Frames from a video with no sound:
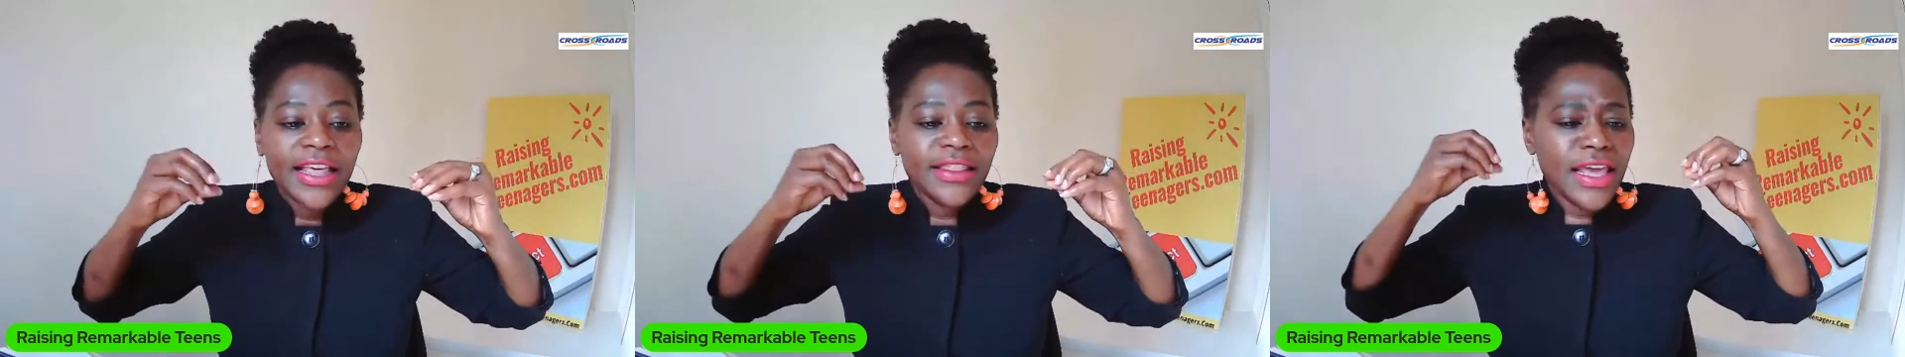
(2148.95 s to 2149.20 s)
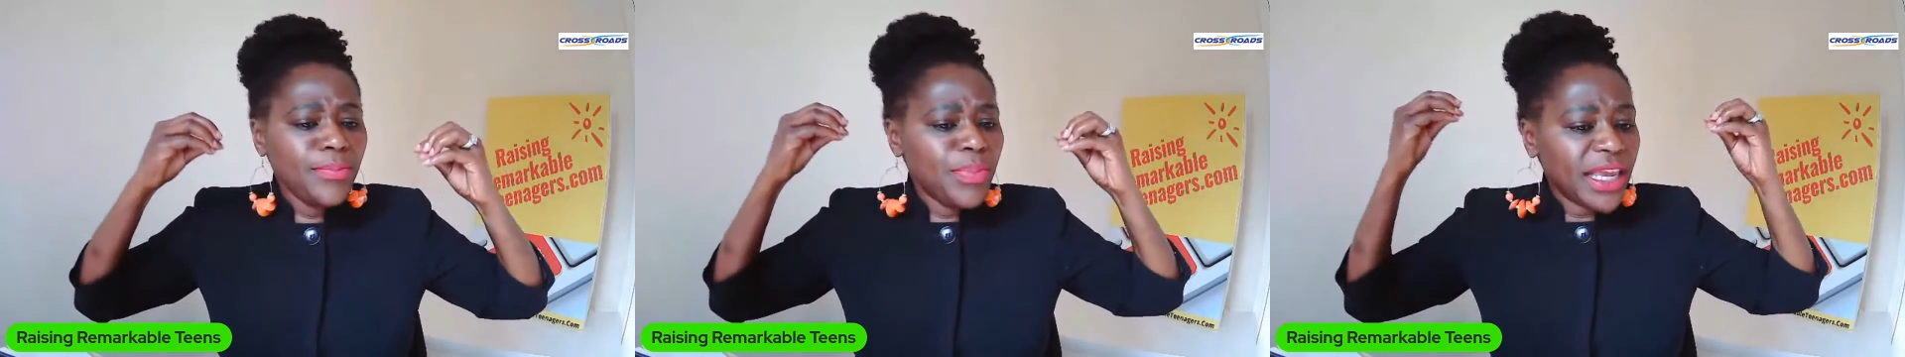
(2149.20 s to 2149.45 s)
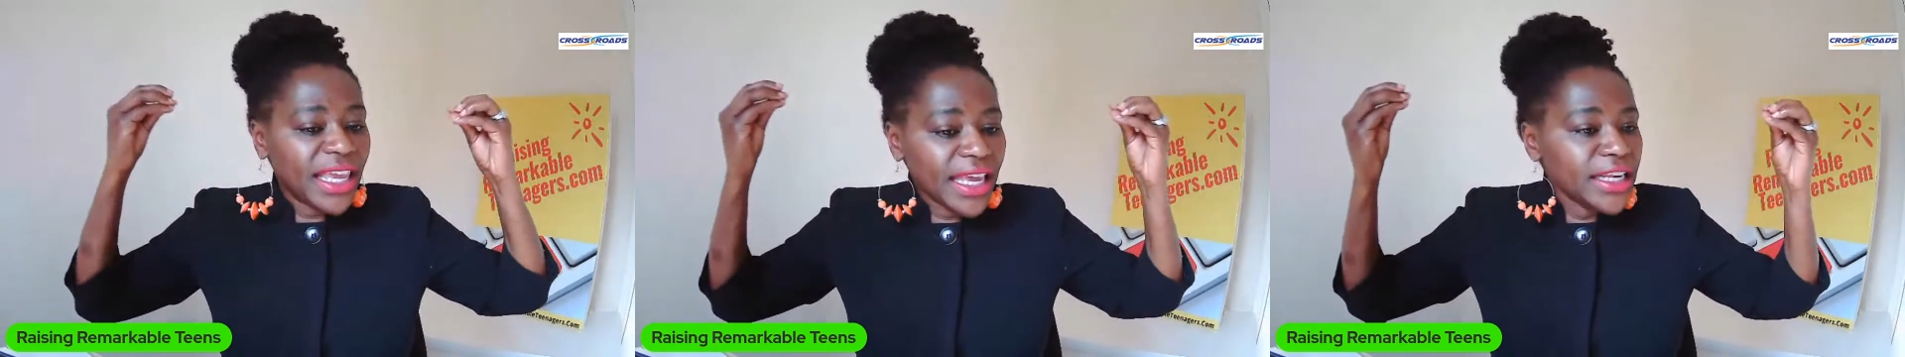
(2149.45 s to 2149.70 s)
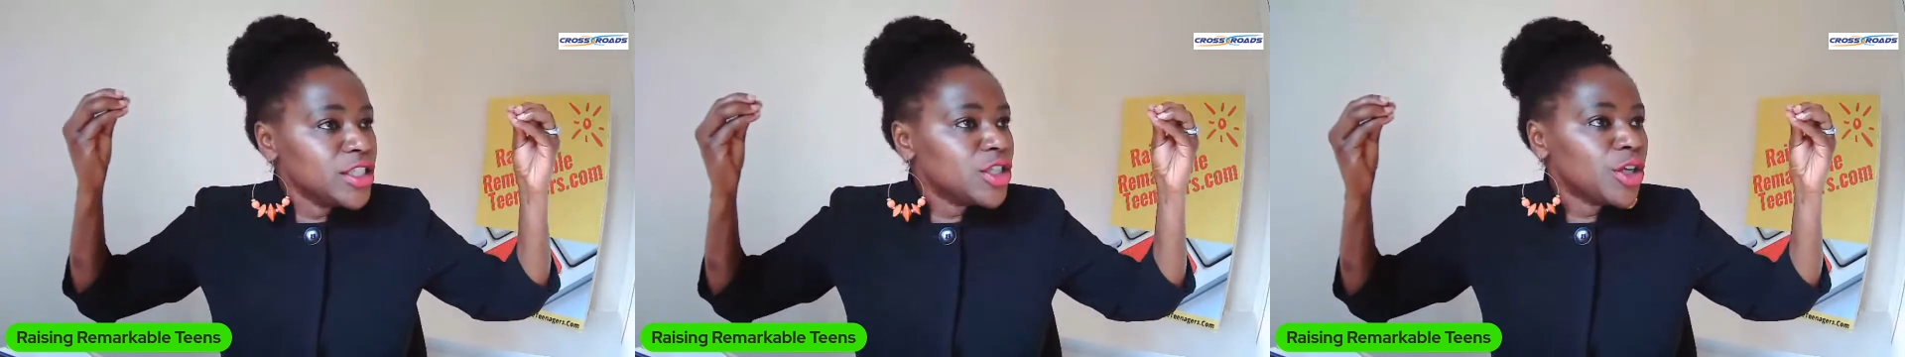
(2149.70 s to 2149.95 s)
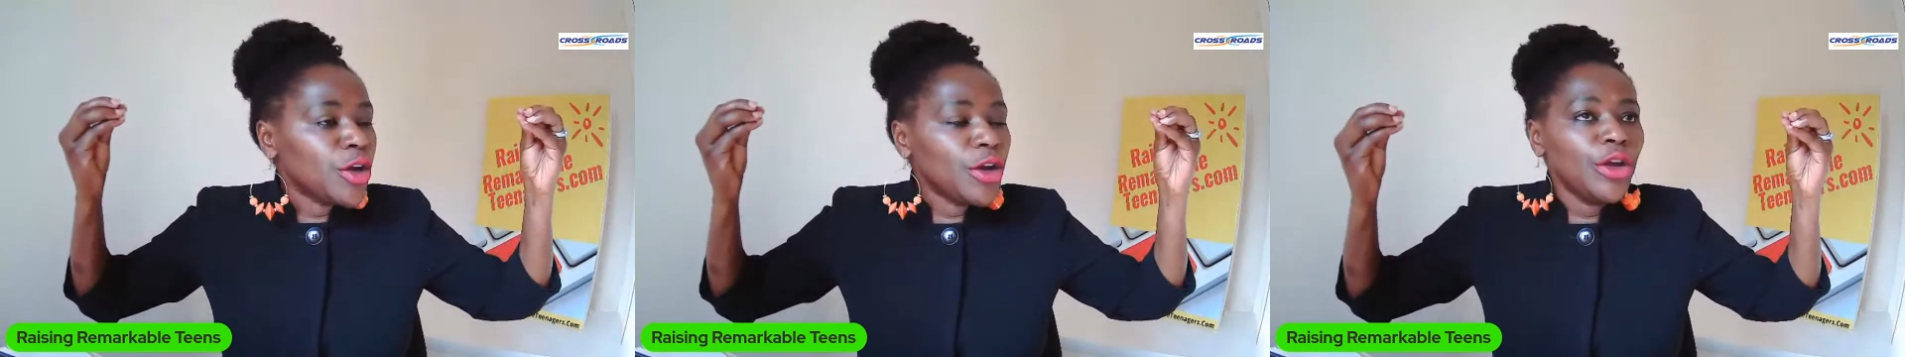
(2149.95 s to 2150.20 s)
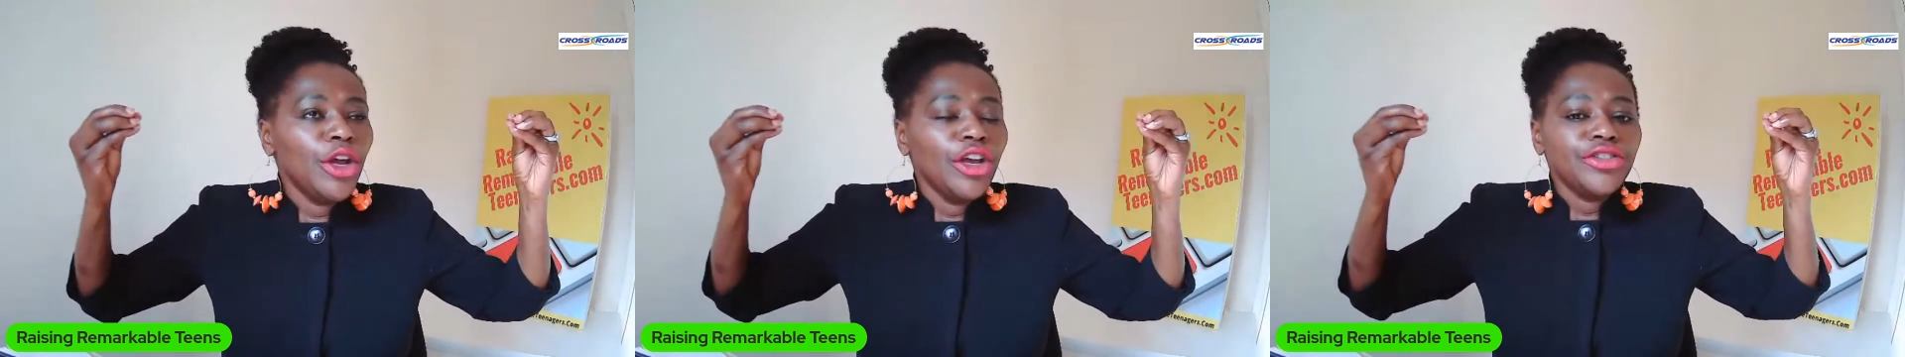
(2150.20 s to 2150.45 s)
They begin
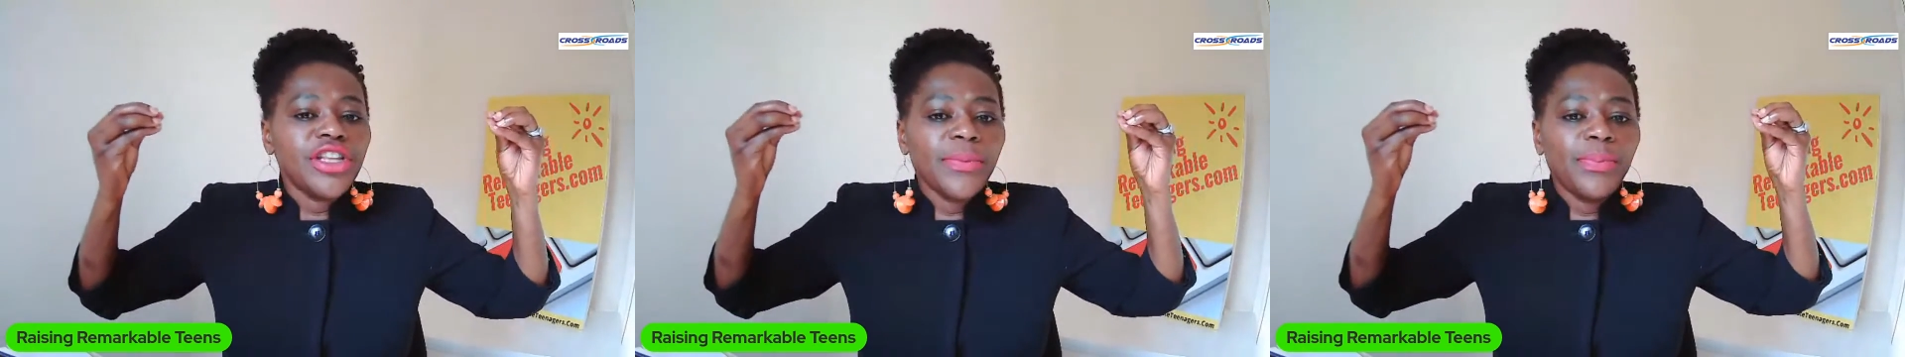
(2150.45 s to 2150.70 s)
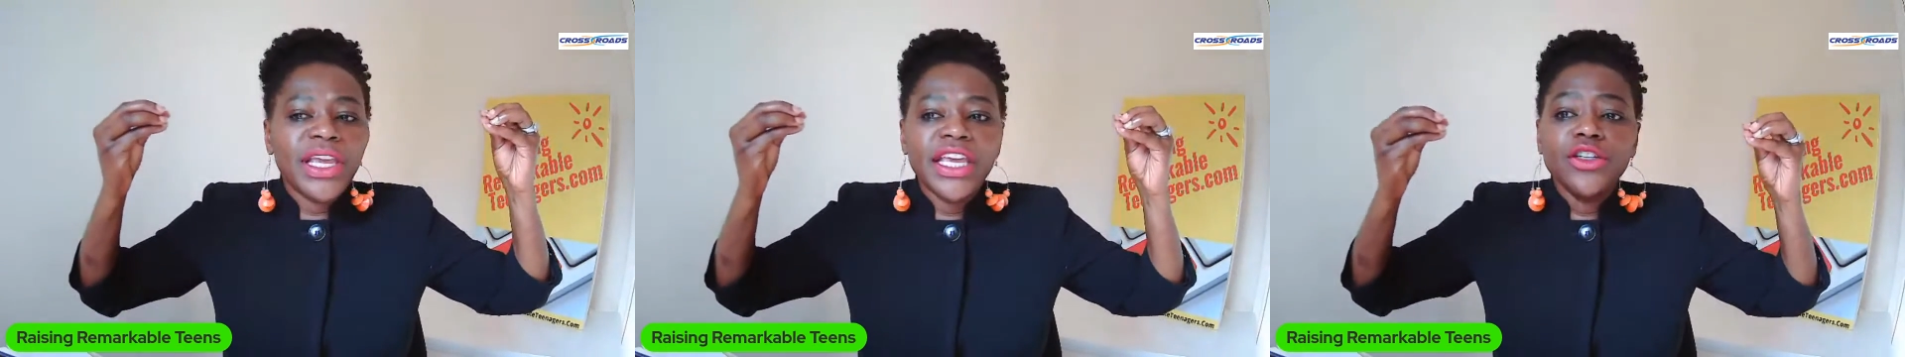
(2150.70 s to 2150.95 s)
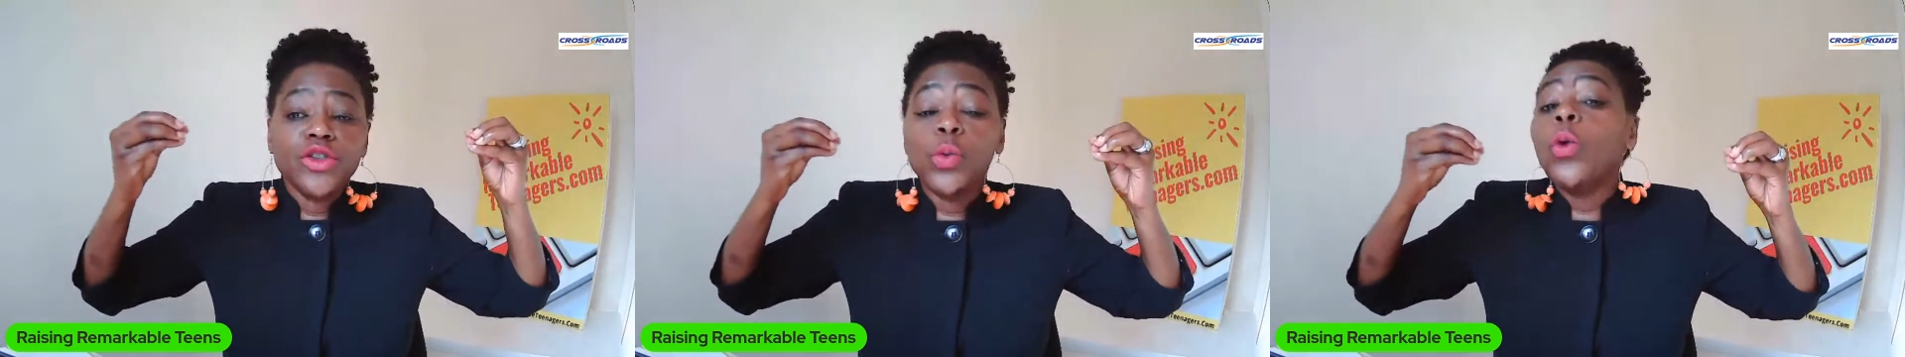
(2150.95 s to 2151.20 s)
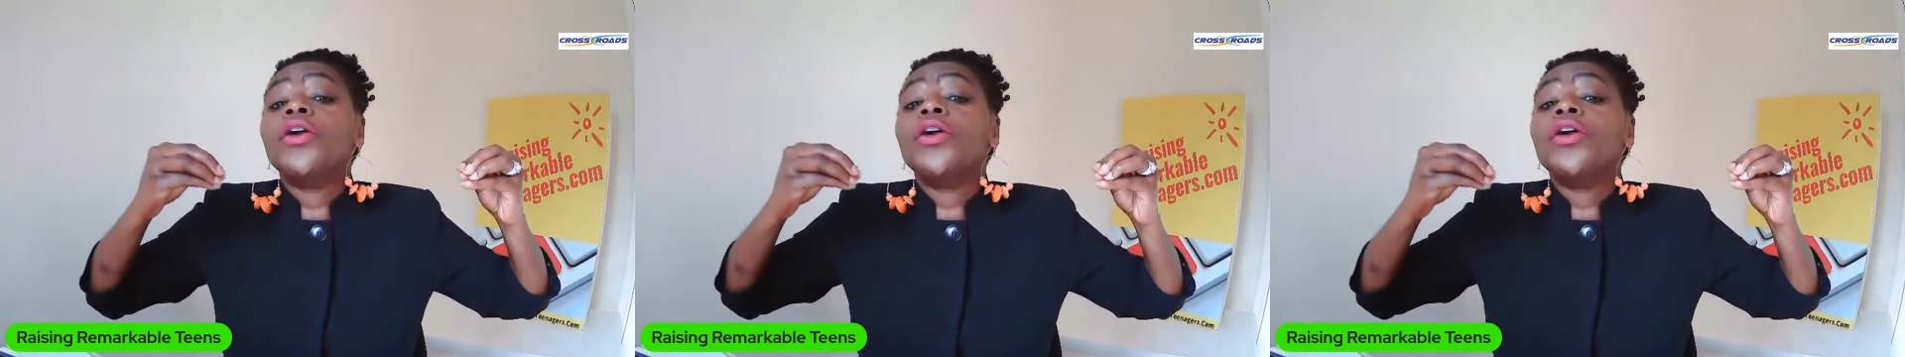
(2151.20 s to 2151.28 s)
to